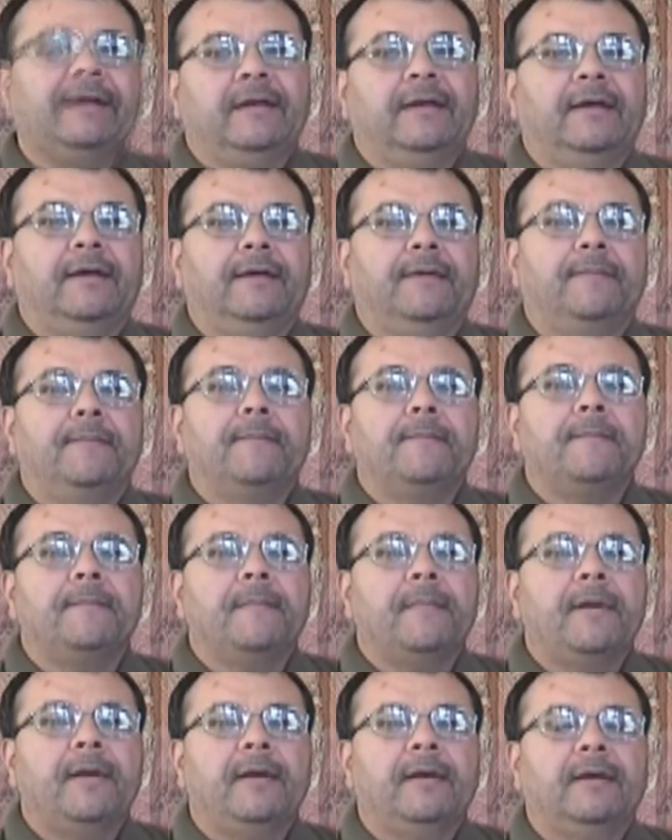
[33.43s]
Um,
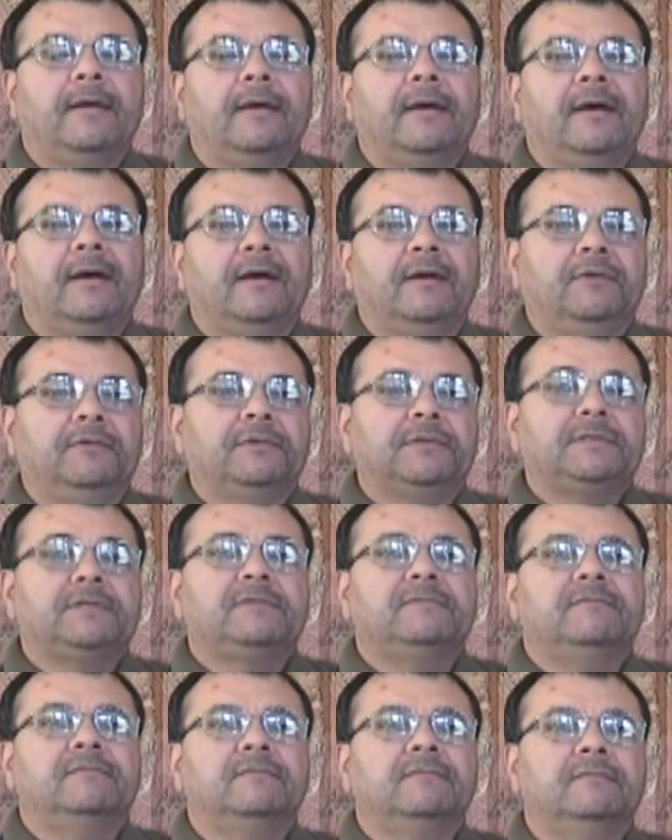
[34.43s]
I
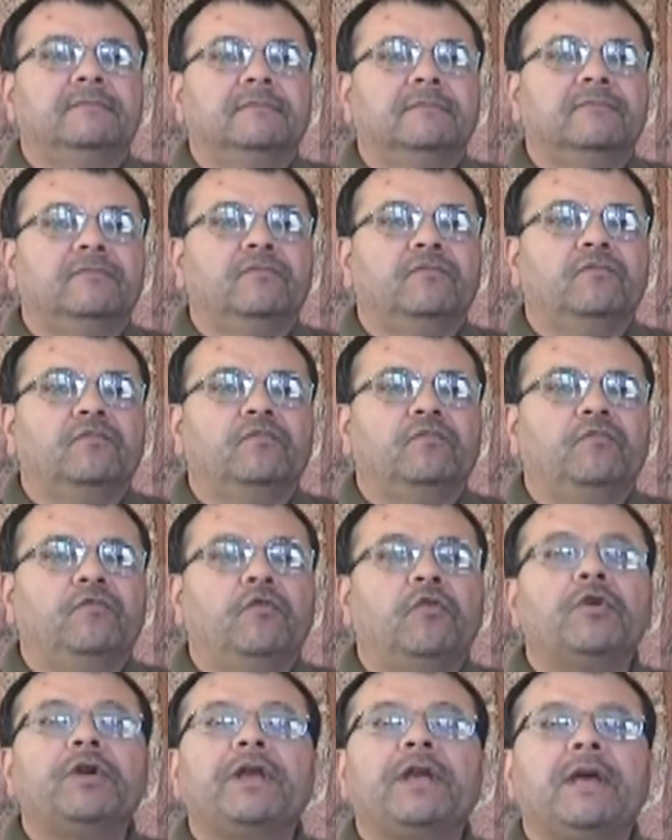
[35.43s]
was
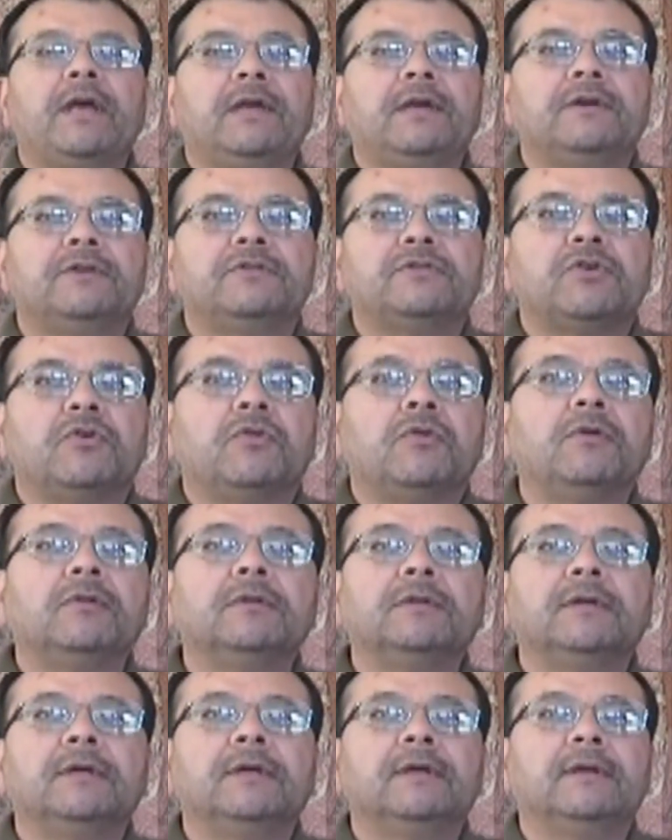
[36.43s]
48 years
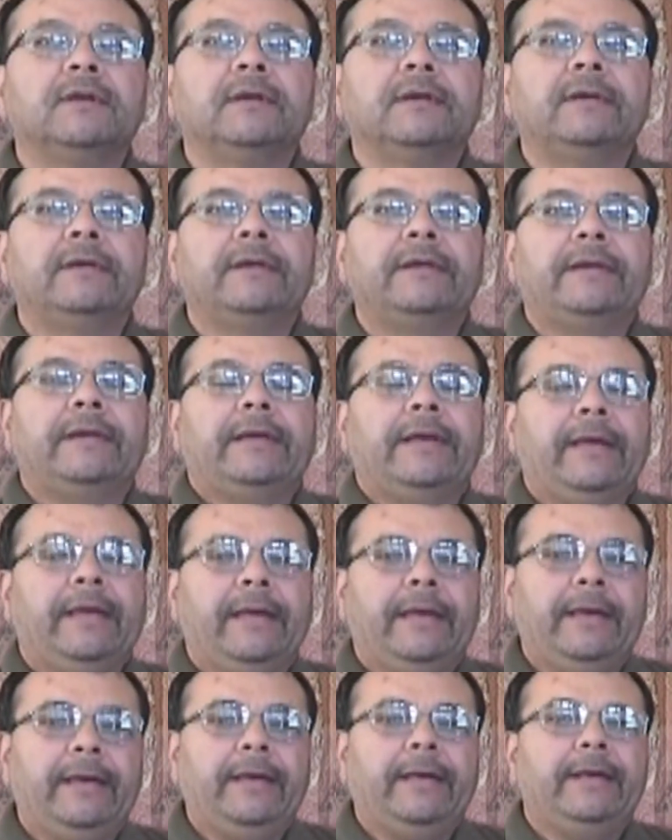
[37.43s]
old
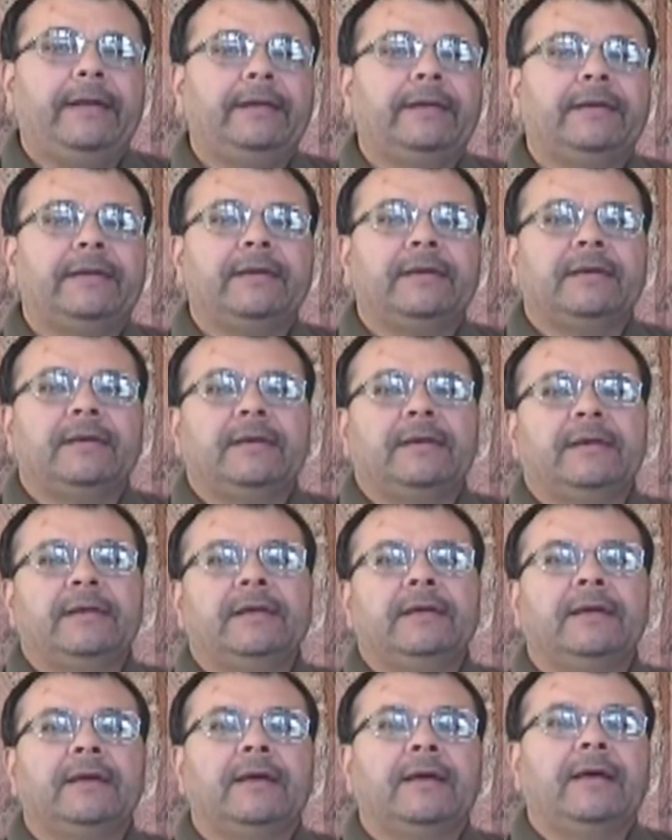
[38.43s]
and
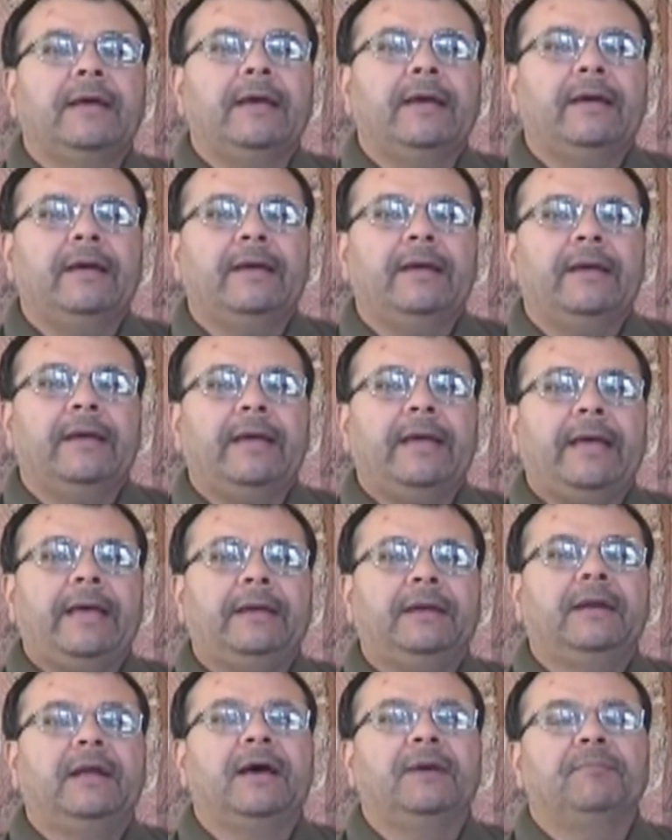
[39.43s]

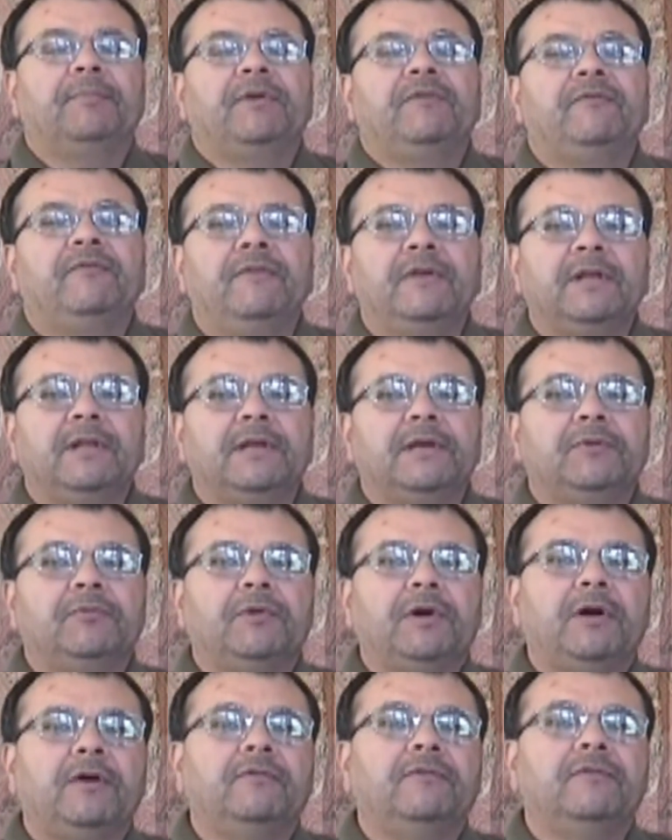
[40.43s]
had not been feeling
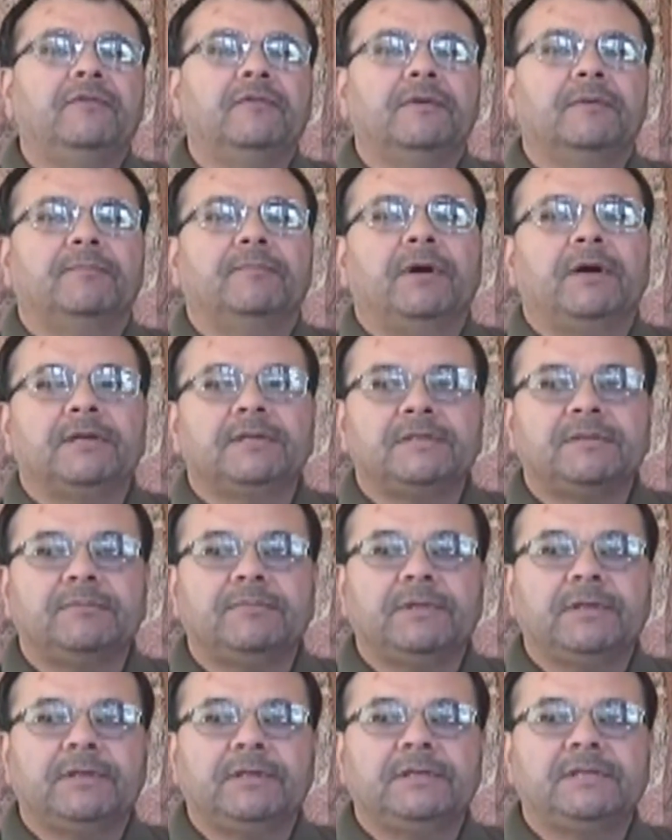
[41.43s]
well for
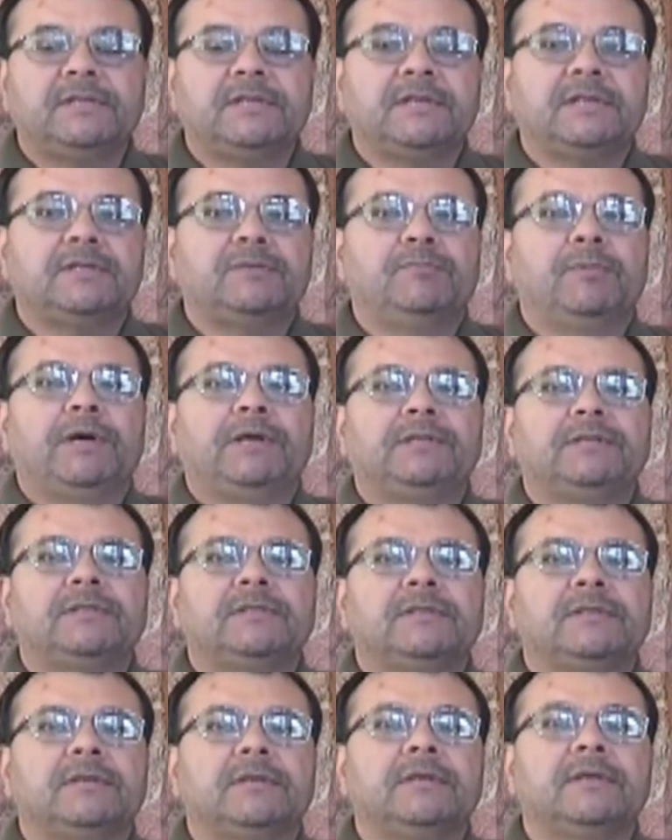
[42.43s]
possibly six
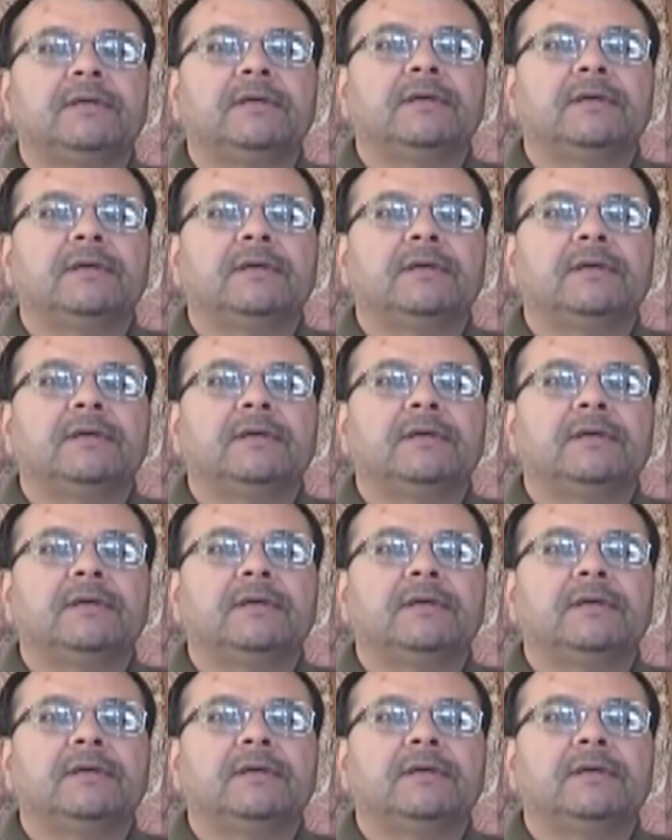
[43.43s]
months.